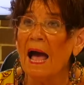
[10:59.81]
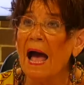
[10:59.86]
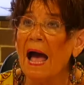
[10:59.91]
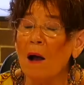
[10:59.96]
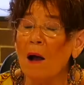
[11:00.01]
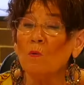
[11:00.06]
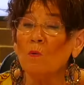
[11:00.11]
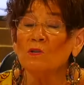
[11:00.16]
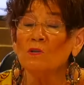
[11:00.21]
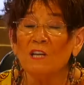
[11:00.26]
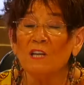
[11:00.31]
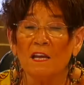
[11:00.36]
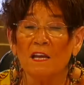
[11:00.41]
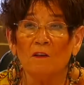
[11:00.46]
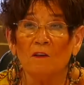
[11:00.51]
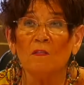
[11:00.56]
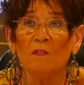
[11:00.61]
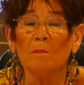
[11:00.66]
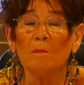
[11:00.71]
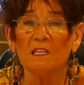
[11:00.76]
I will tell
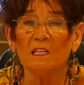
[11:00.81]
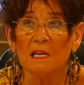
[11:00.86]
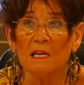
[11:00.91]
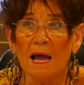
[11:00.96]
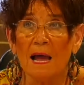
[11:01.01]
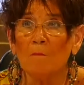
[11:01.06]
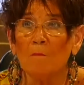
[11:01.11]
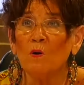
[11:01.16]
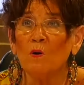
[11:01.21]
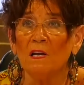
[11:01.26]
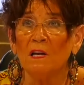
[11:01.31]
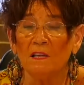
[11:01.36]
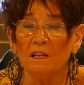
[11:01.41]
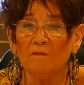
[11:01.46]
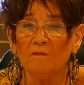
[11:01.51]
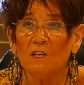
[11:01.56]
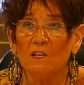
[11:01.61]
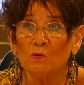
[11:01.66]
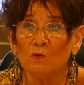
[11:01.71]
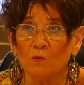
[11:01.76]
you that by the time we
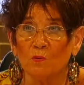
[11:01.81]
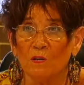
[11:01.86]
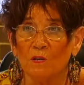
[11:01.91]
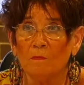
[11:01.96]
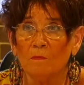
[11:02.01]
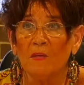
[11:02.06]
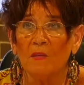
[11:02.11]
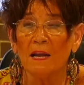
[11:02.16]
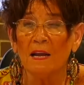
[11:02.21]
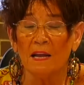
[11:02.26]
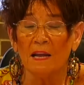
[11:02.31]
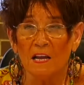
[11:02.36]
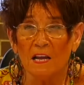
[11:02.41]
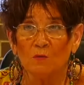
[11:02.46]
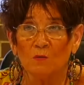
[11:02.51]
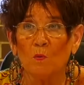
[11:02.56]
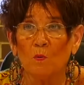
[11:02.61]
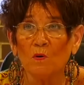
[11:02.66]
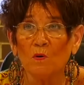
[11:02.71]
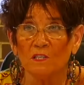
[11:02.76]
leave this room, that
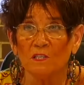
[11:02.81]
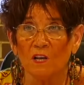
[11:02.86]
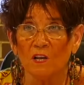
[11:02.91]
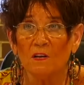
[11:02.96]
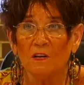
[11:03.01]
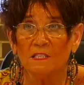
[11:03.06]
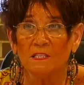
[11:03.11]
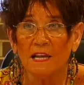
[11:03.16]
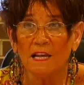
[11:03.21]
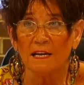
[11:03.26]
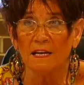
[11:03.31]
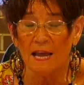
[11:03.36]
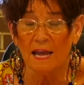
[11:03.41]
dashboard is going to say